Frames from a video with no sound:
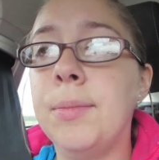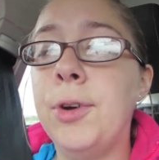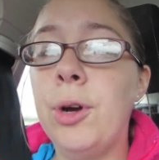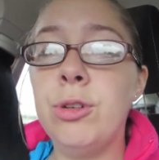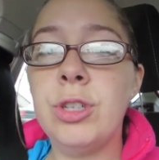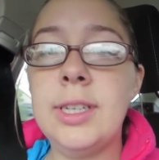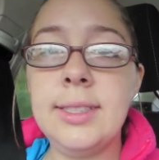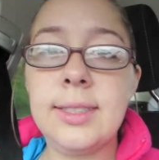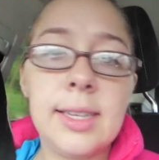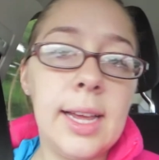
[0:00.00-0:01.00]
some groceries
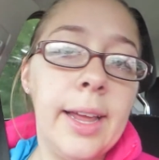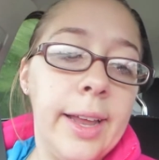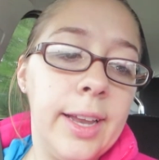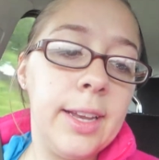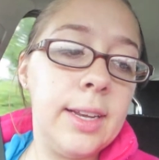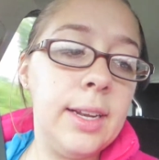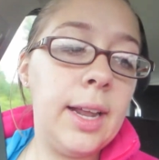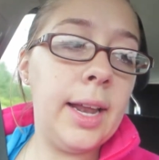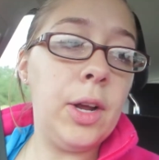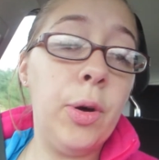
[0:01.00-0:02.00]
and
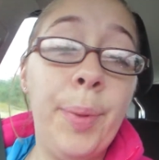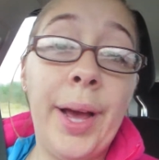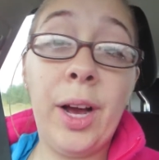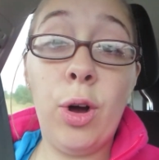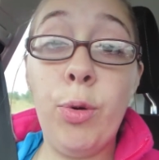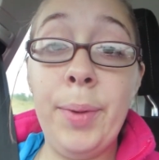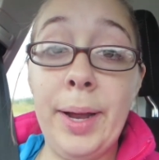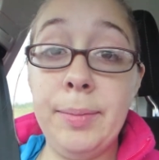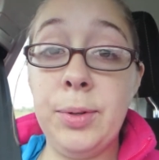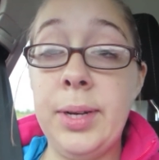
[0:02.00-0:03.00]
then going back home, and
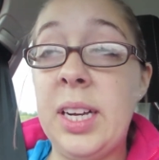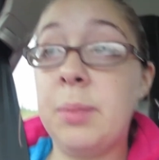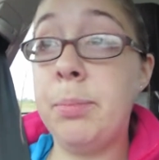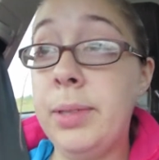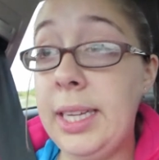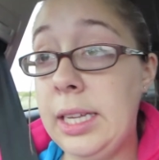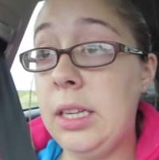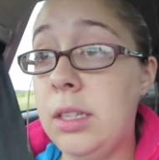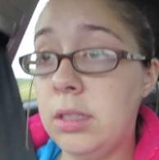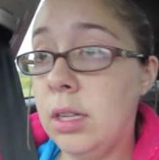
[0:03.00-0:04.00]
I'm doing a complete,
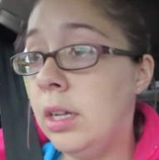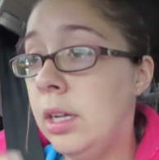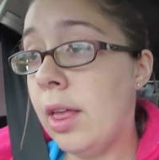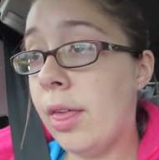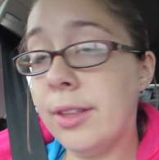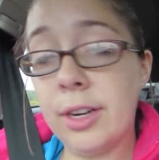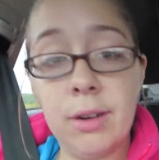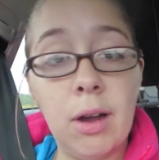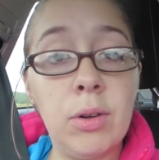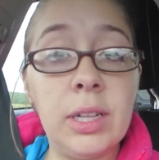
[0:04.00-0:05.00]

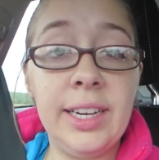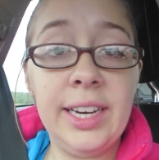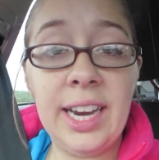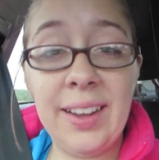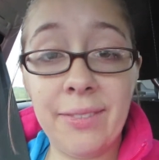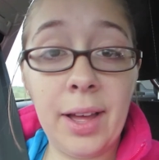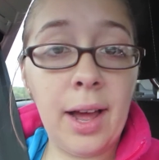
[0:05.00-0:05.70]
thorough cleaning of the